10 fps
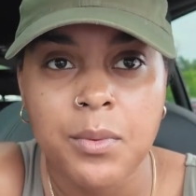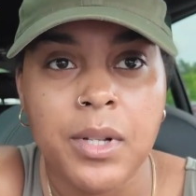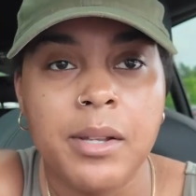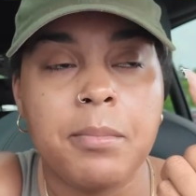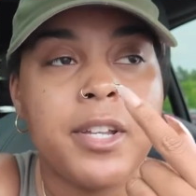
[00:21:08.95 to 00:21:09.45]

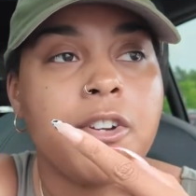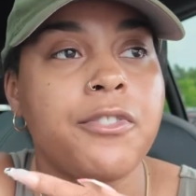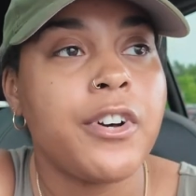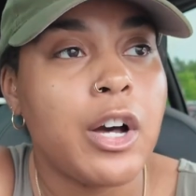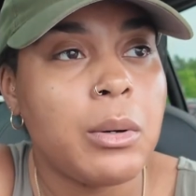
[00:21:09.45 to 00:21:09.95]
Will it be your
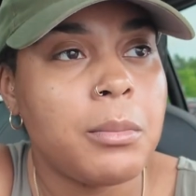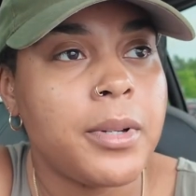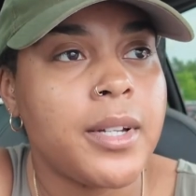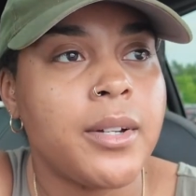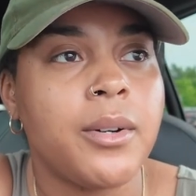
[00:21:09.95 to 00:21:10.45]
phone
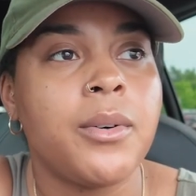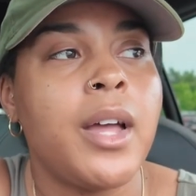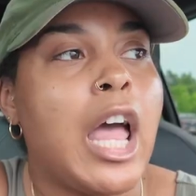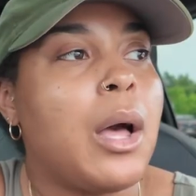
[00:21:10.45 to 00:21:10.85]
bill?